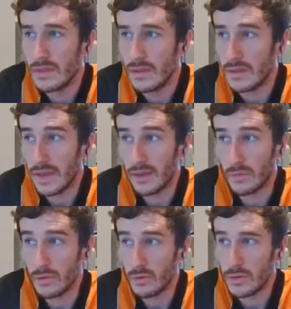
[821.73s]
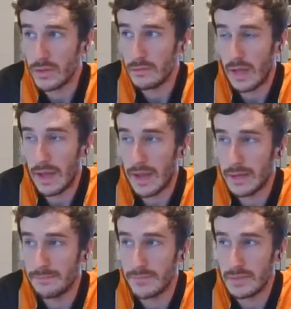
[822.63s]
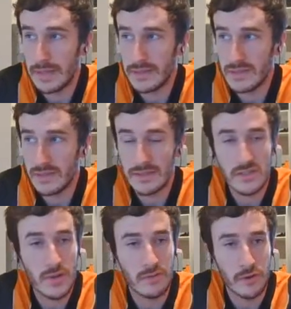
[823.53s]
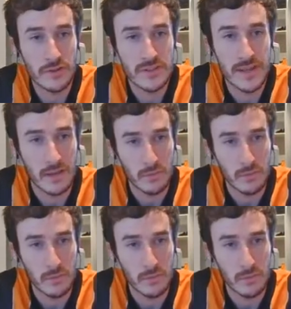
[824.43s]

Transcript: Yeah, well, let's do our votes now,